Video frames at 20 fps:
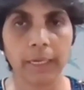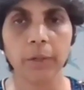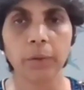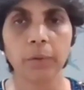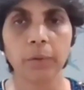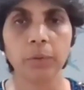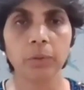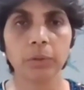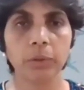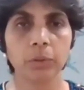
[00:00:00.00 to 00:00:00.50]
Thank
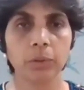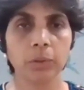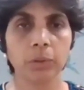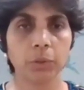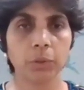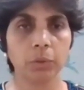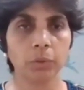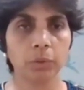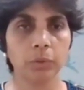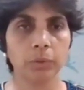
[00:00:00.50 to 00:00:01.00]
you,
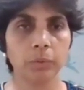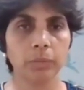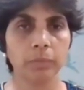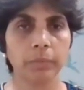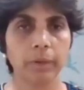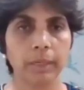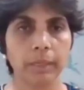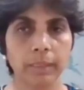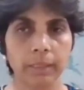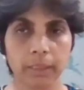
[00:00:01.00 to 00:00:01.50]
those who
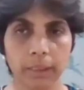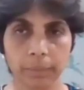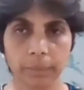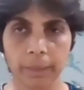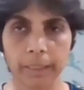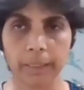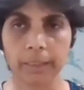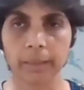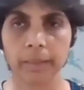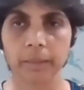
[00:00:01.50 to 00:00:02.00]

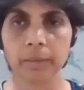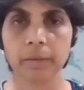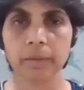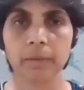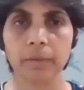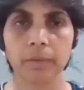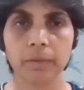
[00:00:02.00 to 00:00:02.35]
participated